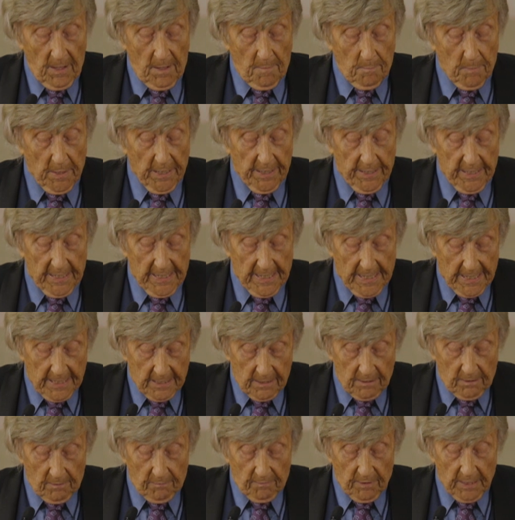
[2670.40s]
By the
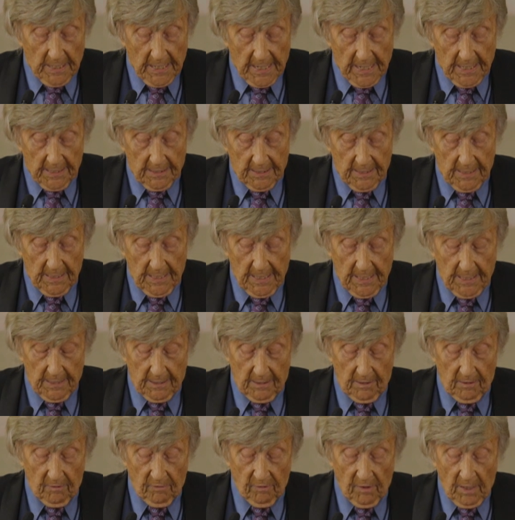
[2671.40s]
end of the
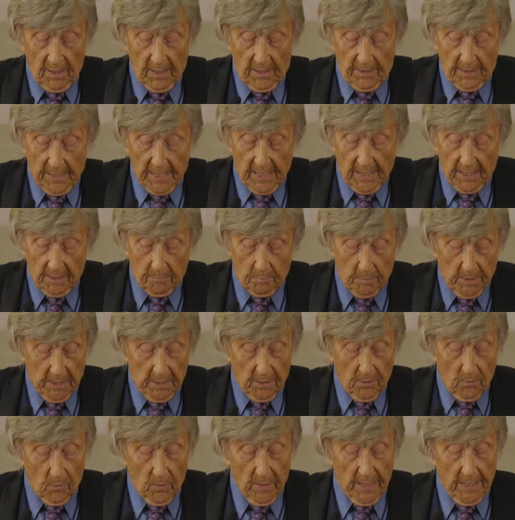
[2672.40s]
1880s, there had been
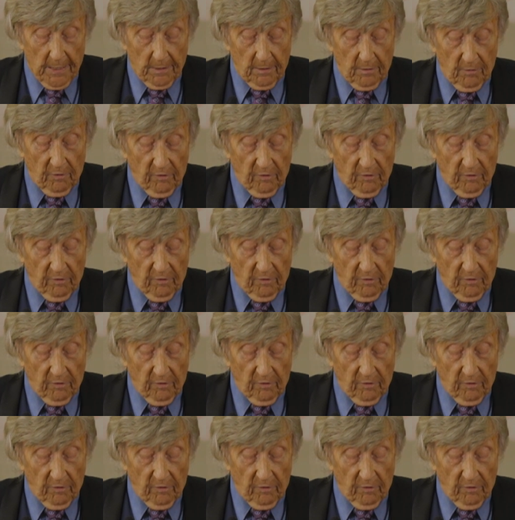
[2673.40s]
around a